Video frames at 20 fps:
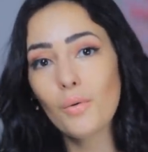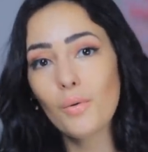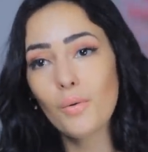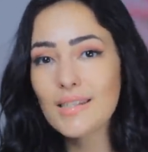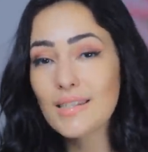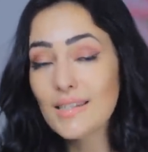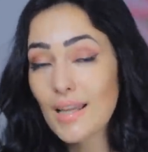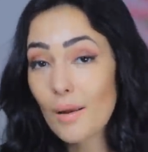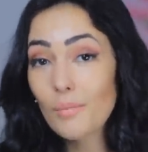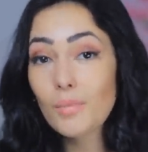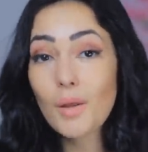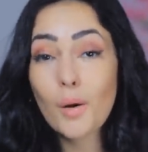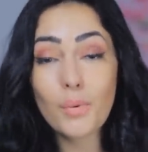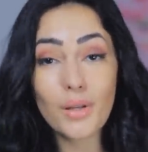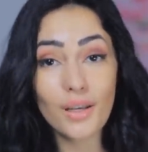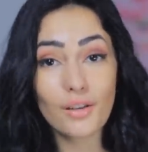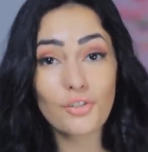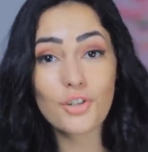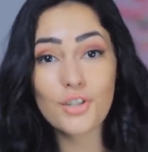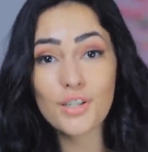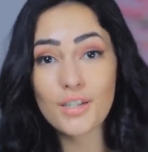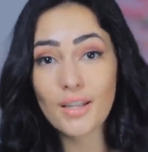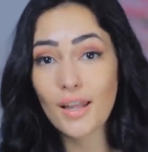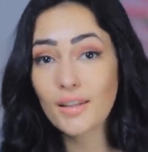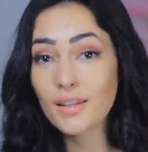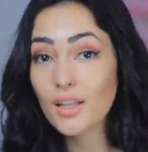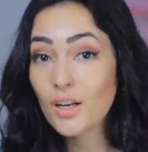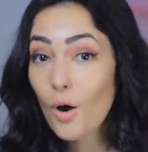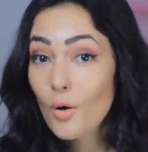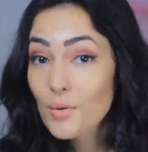It's time that we
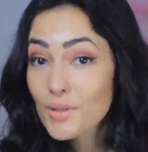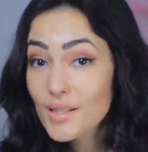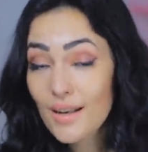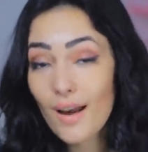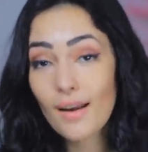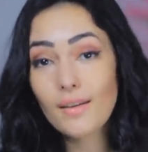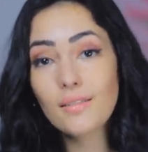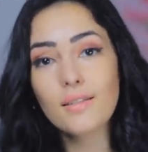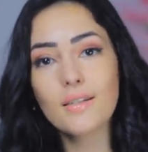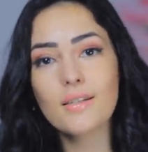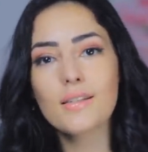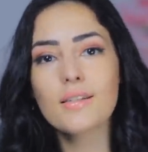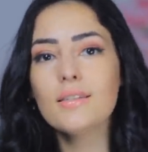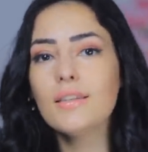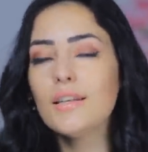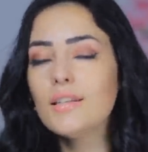understand that all scientists